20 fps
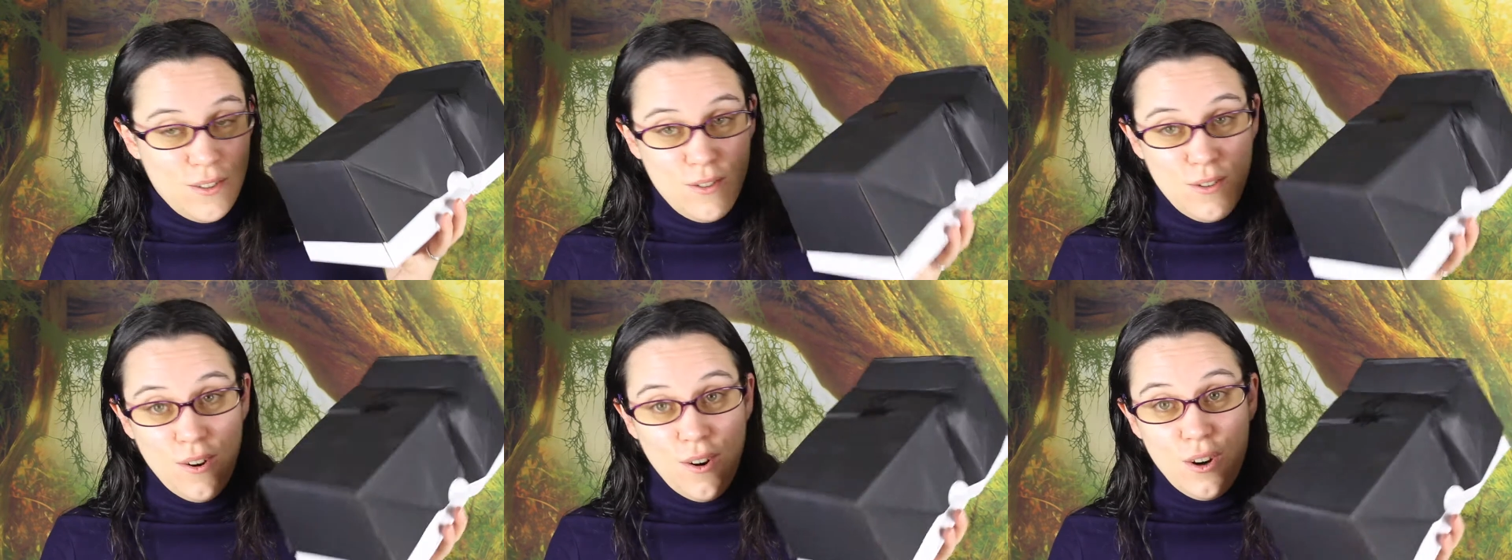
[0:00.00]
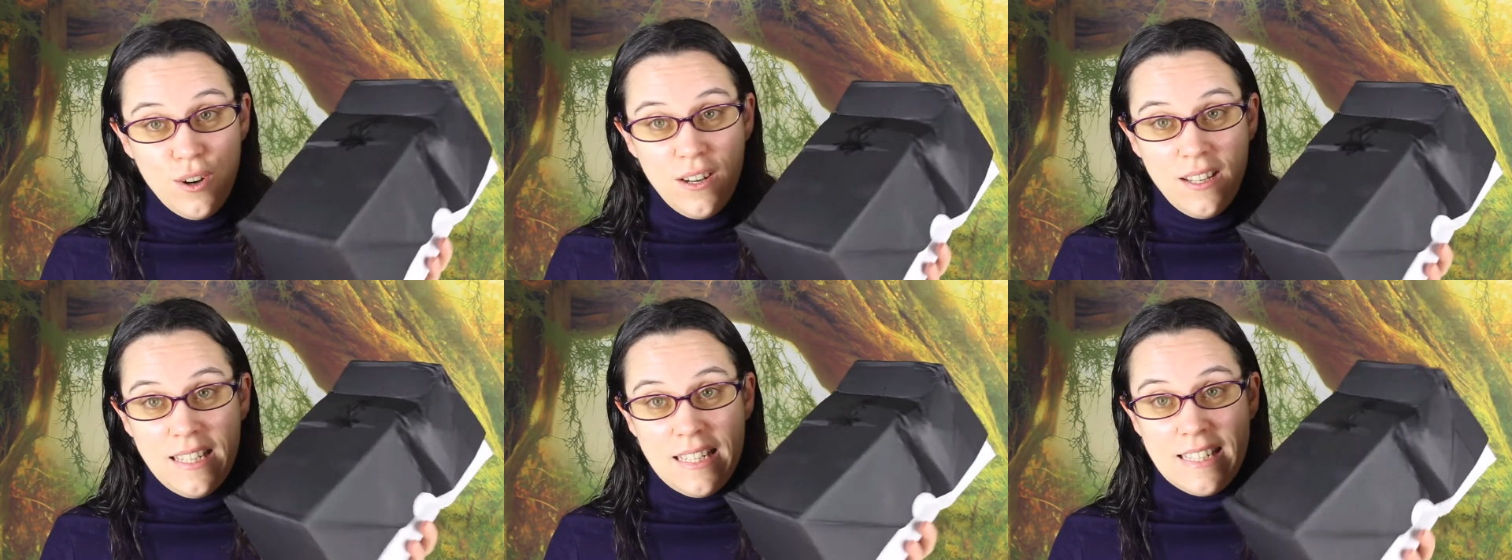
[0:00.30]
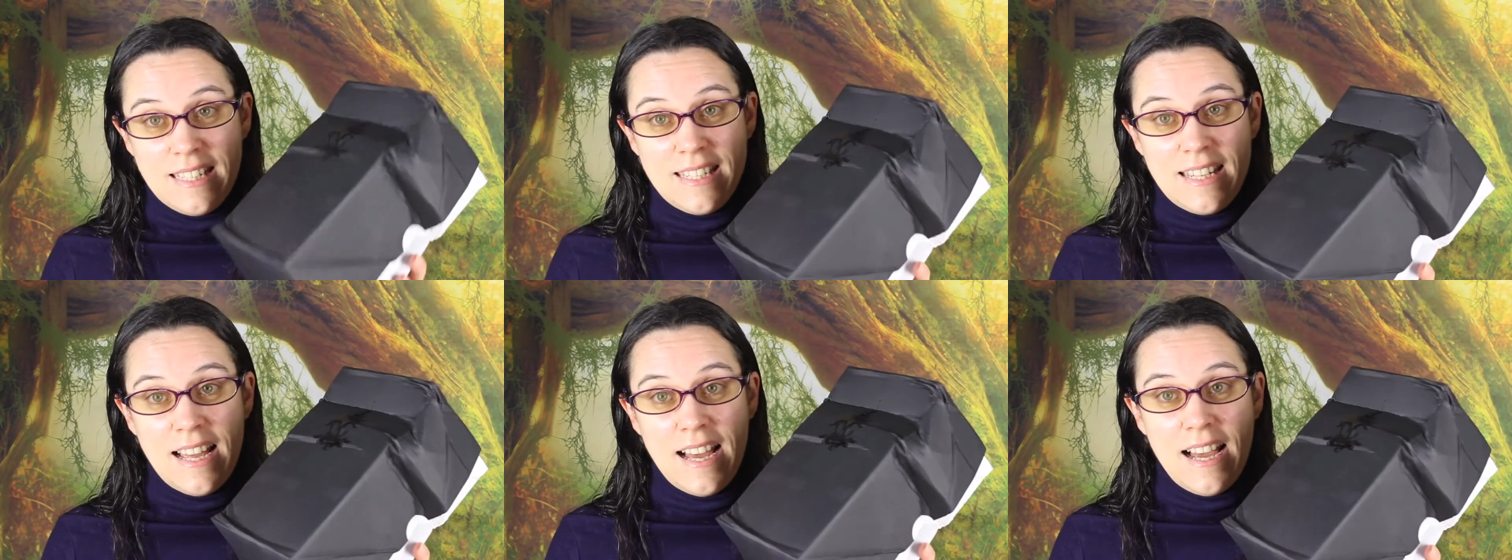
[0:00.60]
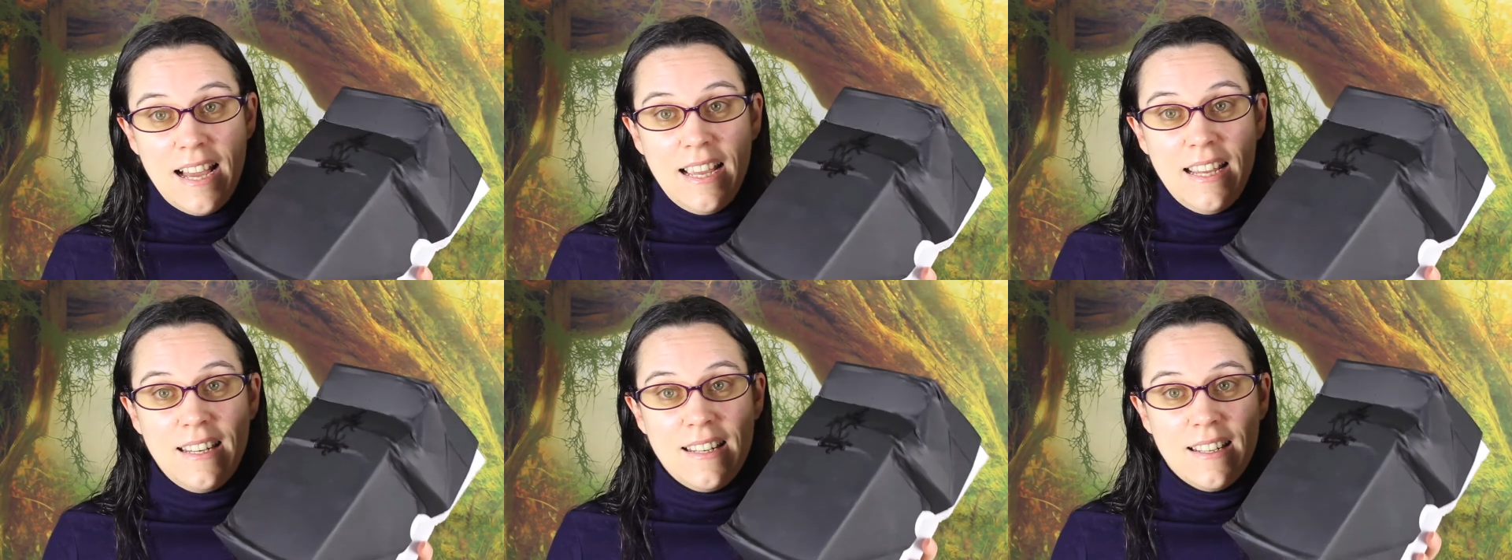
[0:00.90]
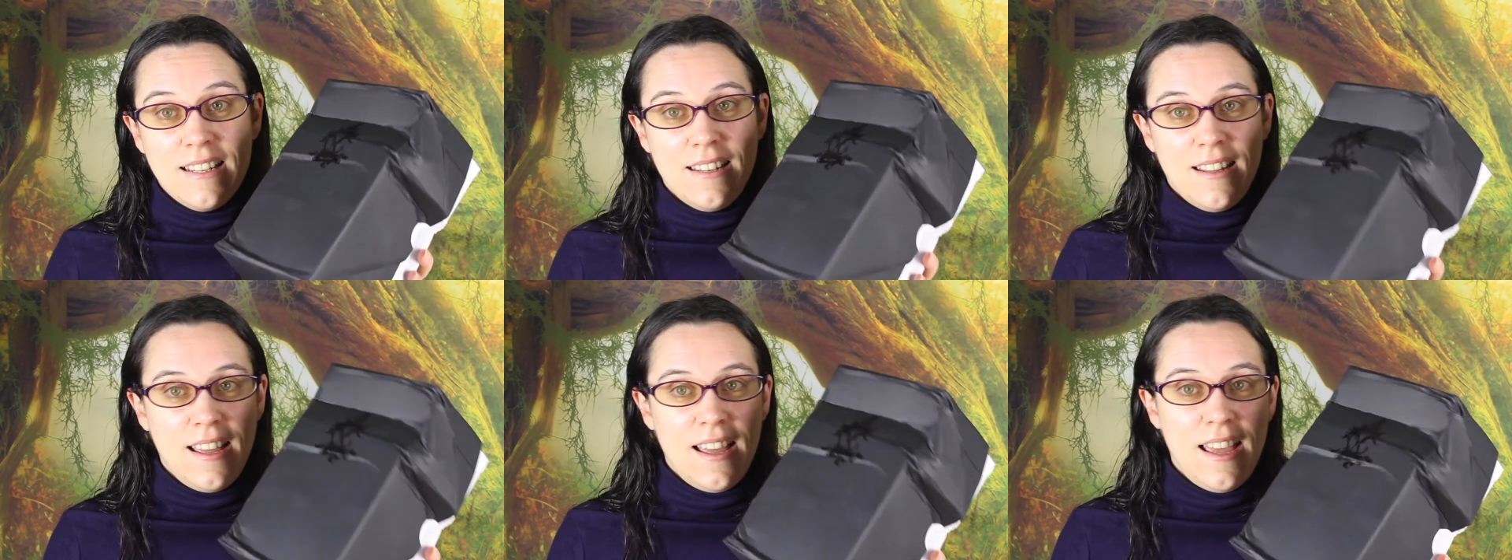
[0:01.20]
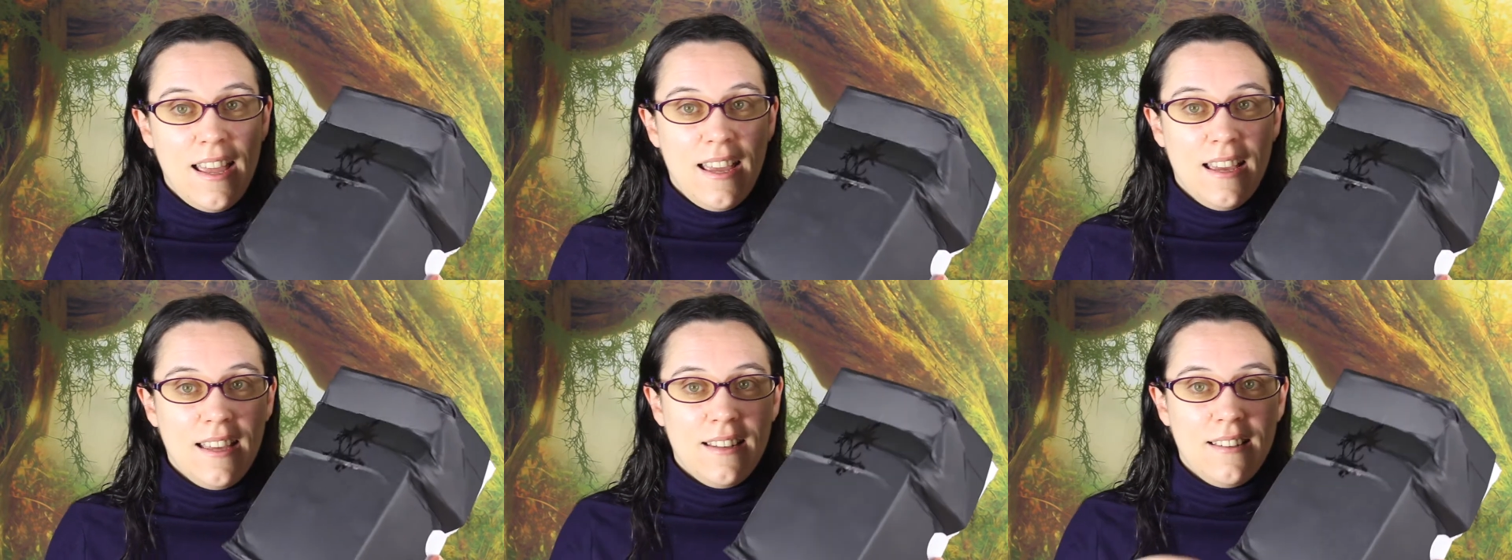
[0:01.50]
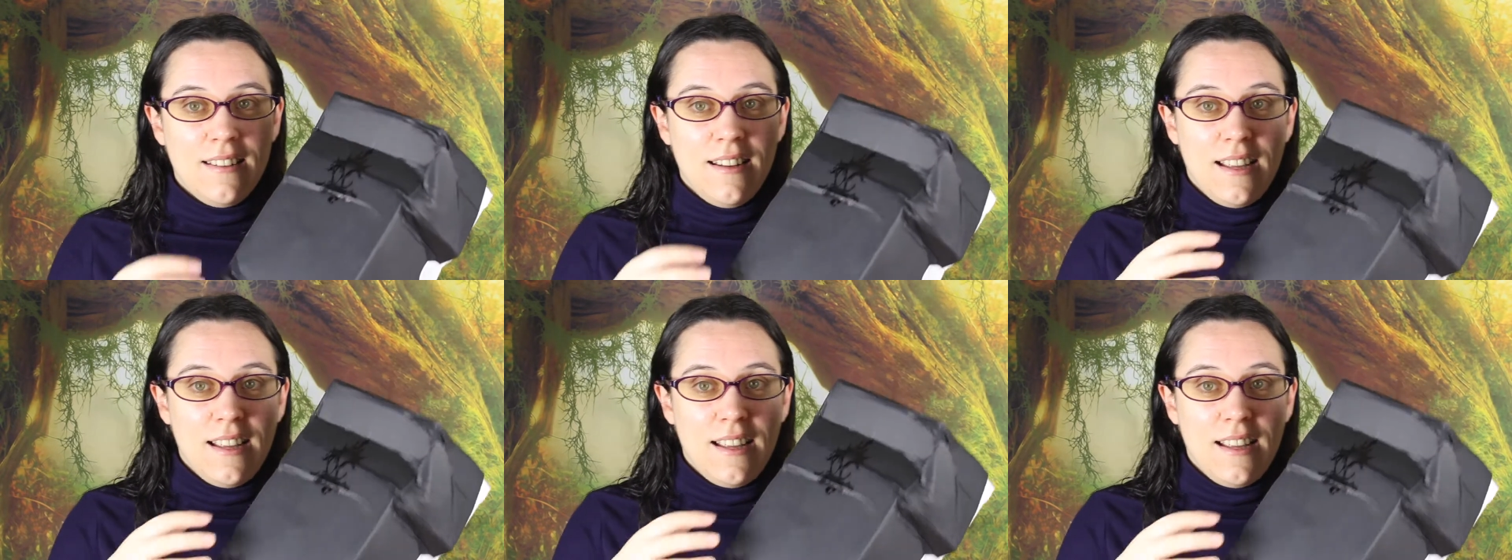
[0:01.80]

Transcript: doll inside and the head,